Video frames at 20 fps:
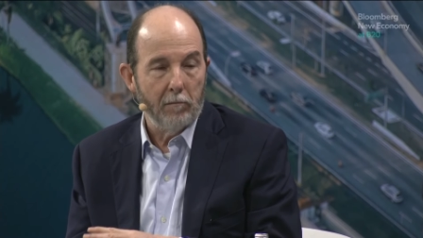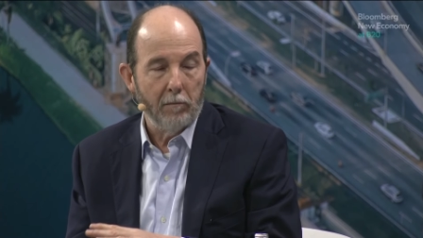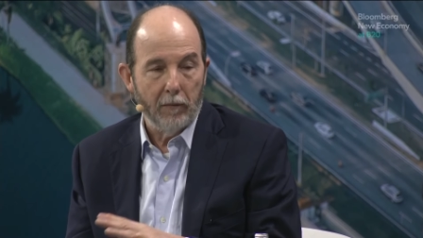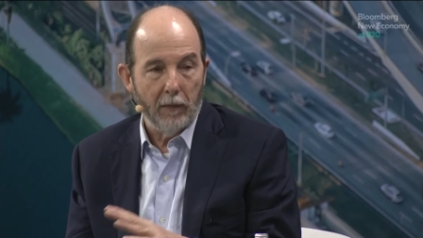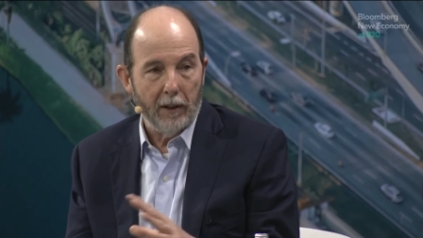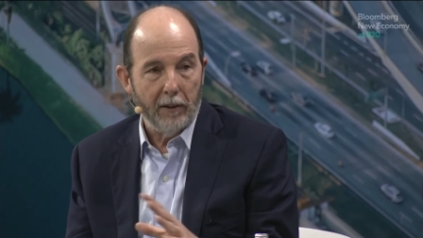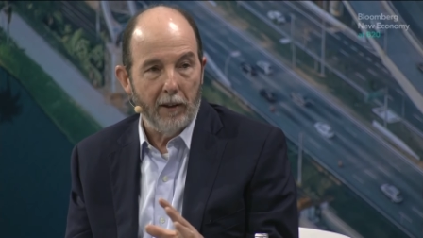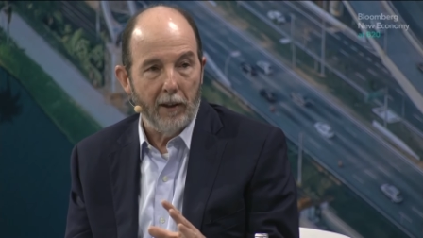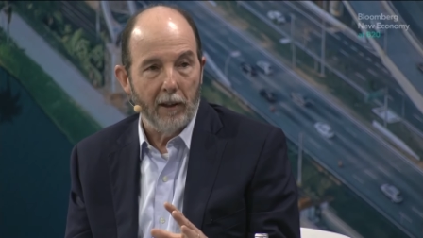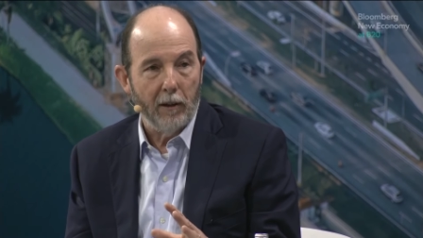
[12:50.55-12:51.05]
I
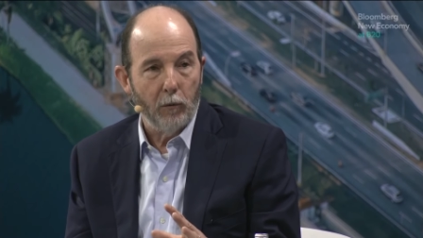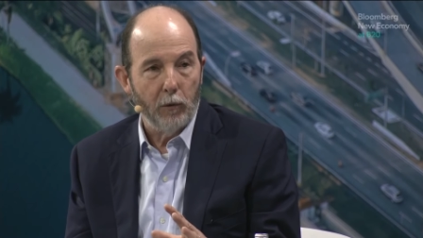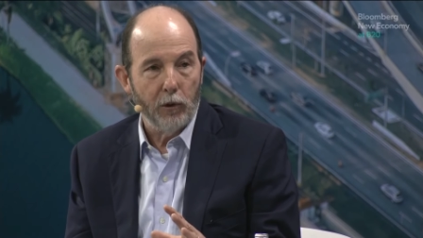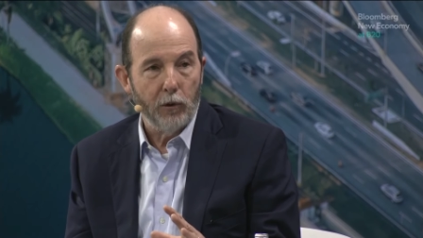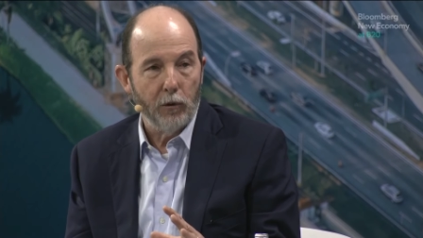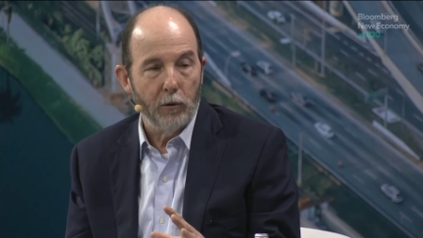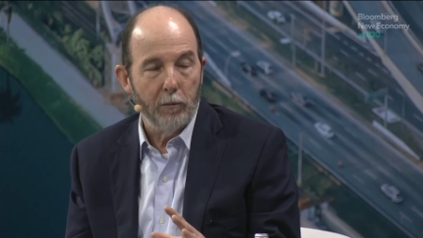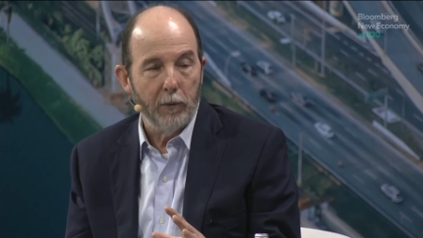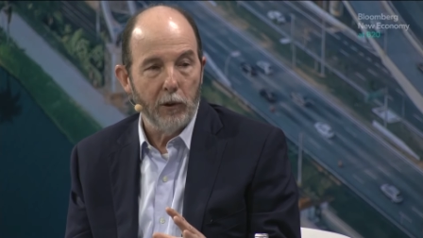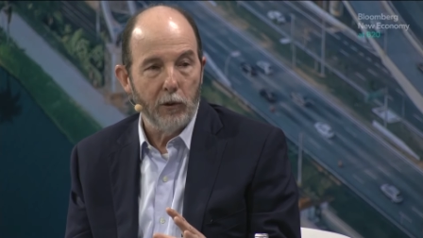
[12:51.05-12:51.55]
think we
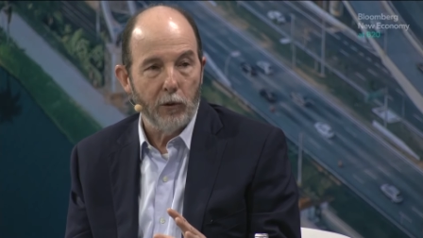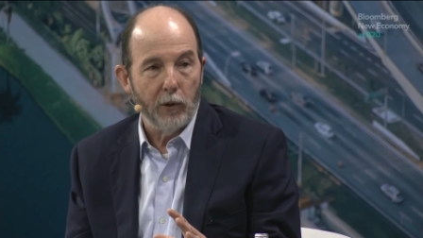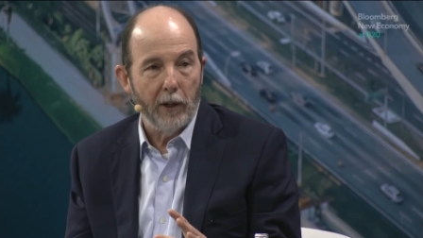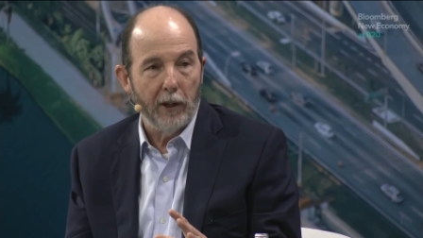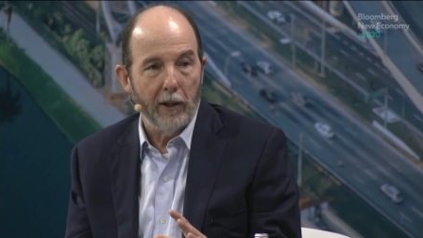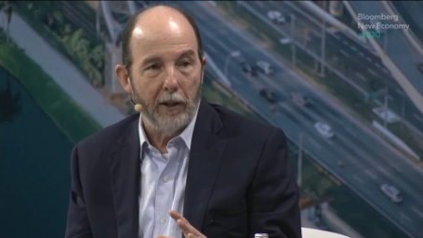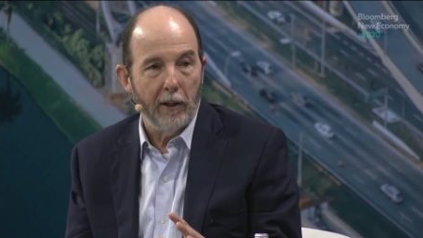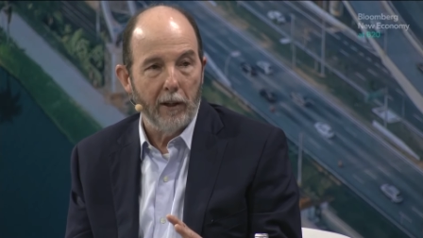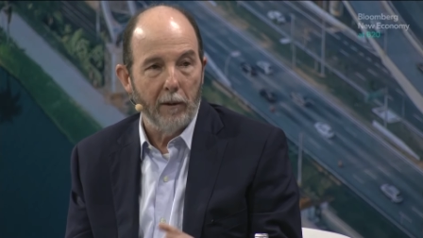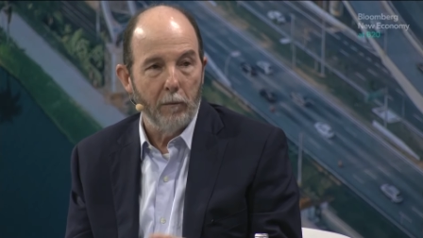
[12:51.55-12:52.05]
should be
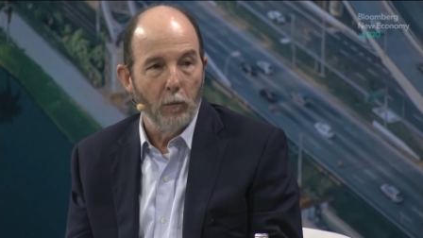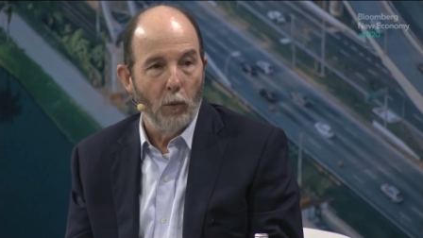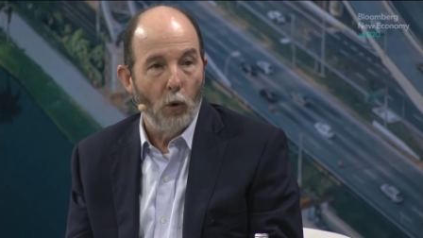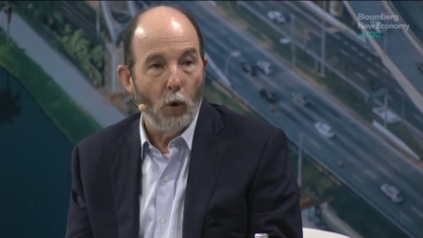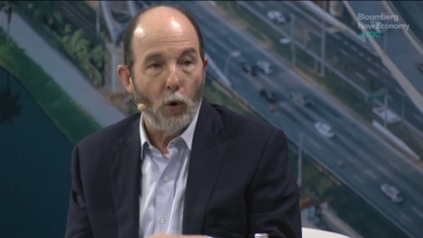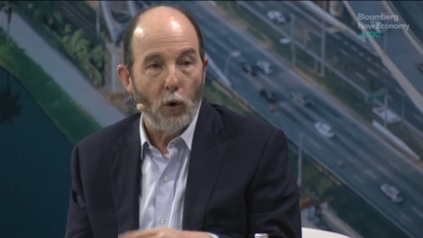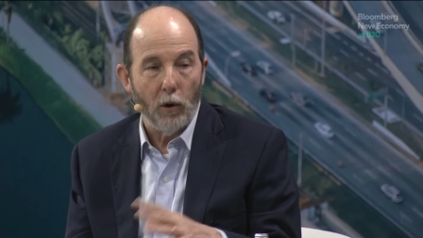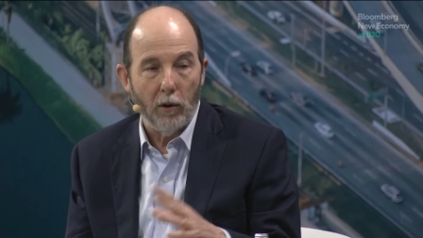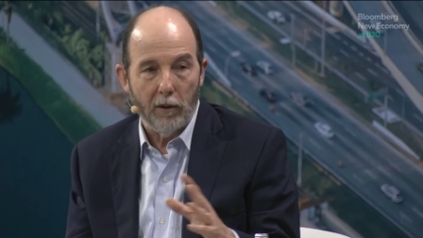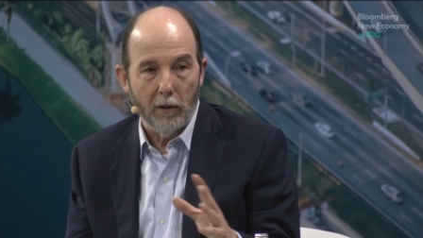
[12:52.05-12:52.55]
trading
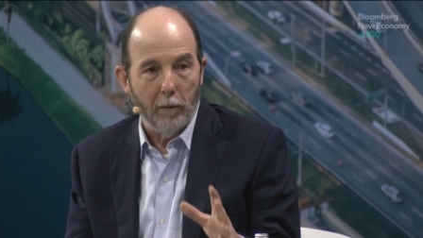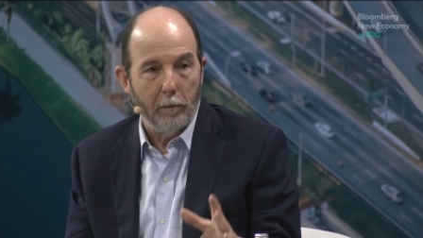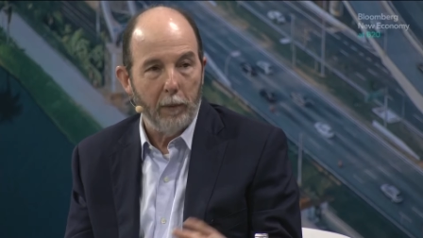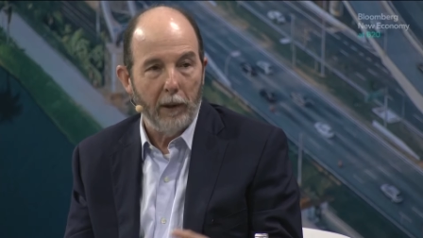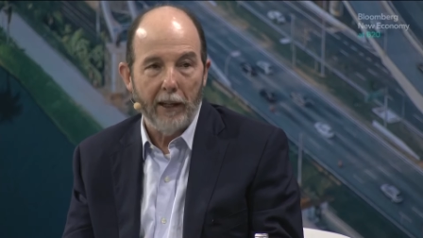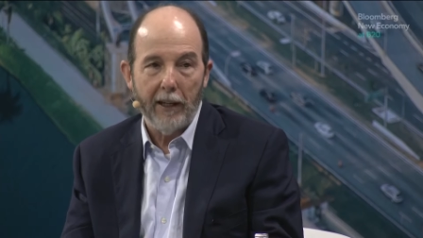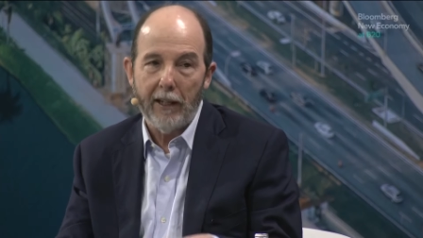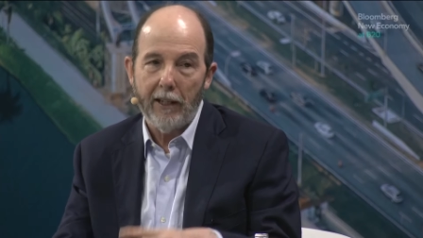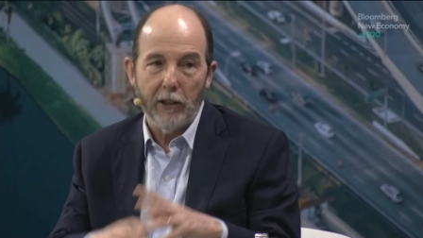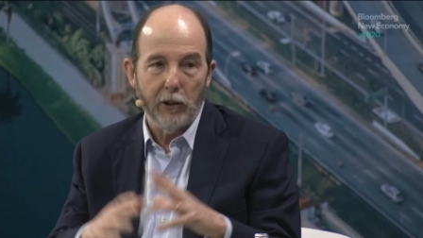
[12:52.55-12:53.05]
more. The
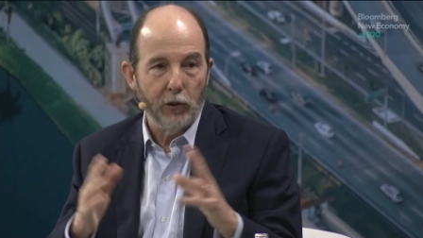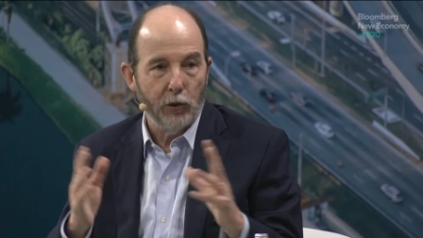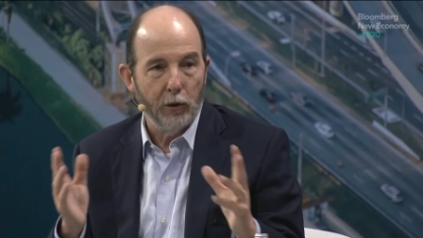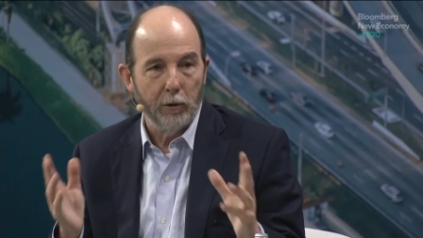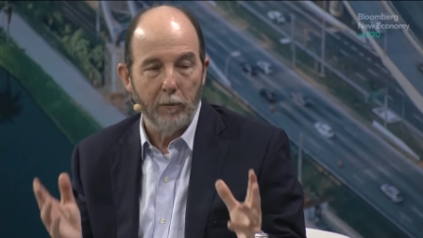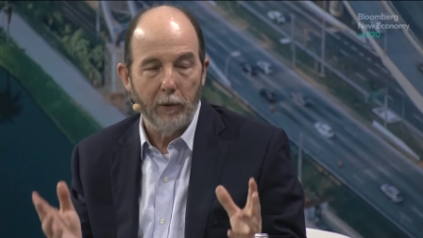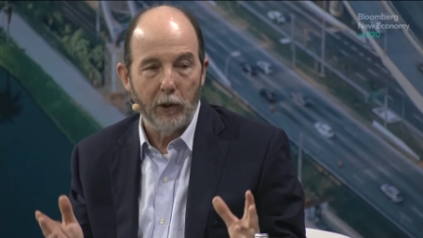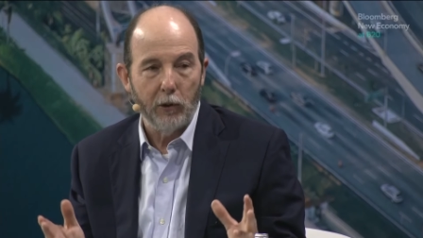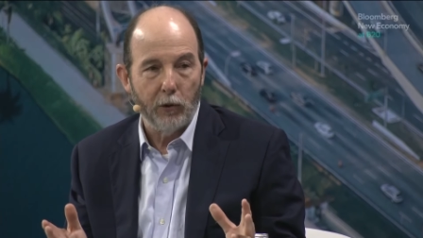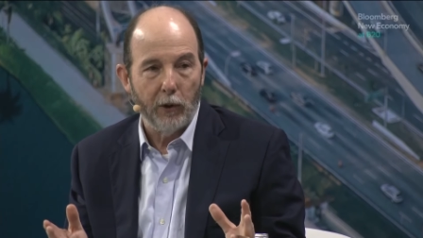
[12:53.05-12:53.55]
planet should
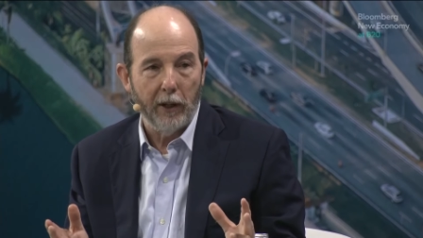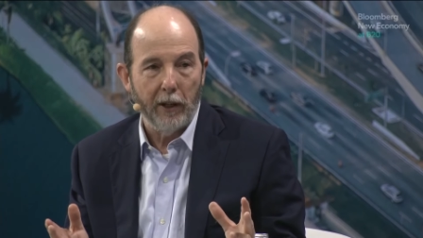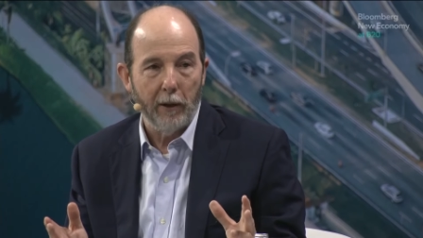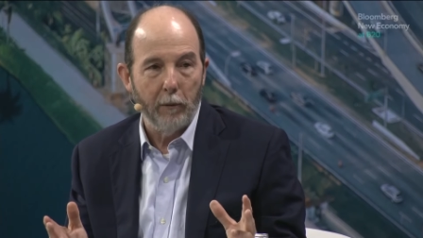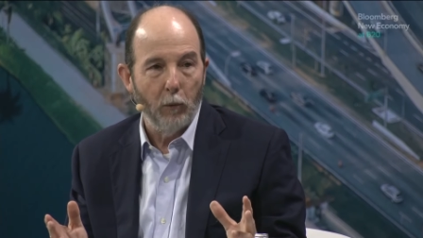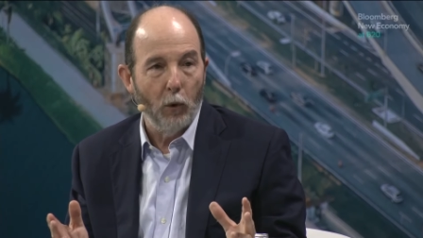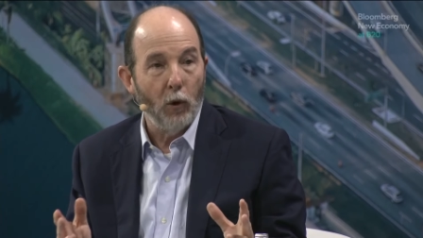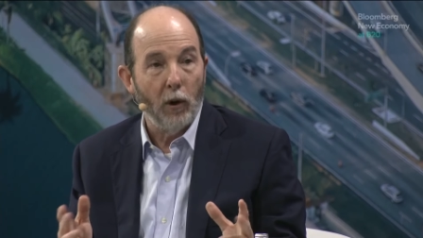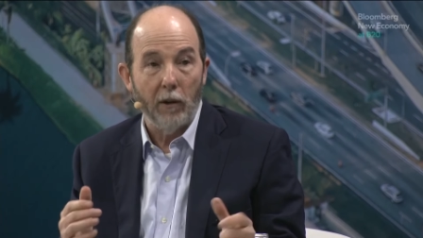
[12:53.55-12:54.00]
be trading more.